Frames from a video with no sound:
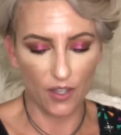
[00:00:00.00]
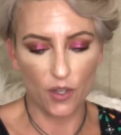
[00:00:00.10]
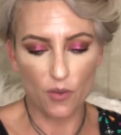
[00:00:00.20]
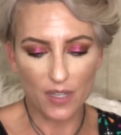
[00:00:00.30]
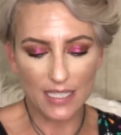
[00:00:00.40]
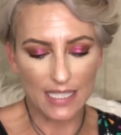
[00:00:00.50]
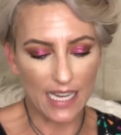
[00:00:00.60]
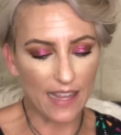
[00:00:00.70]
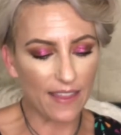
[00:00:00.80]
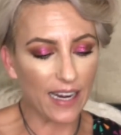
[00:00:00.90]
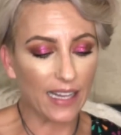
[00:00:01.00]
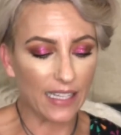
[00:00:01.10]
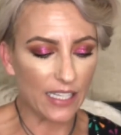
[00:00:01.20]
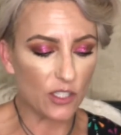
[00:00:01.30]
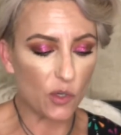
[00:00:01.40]
you can see that I
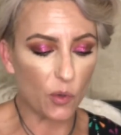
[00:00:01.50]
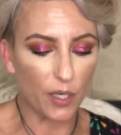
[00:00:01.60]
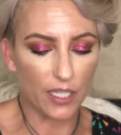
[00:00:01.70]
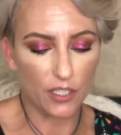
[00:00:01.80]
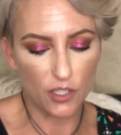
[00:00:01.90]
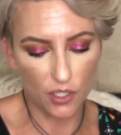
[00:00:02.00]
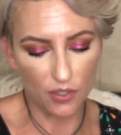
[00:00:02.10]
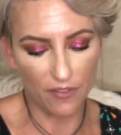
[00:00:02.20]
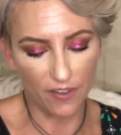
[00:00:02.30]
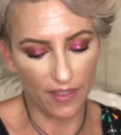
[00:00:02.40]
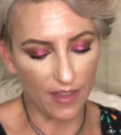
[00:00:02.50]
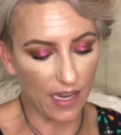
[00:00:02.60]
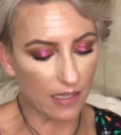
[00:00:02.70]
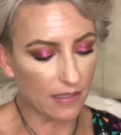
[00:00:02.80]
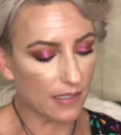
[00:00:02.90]
lean toward two different
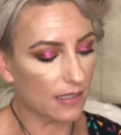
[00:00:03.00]
things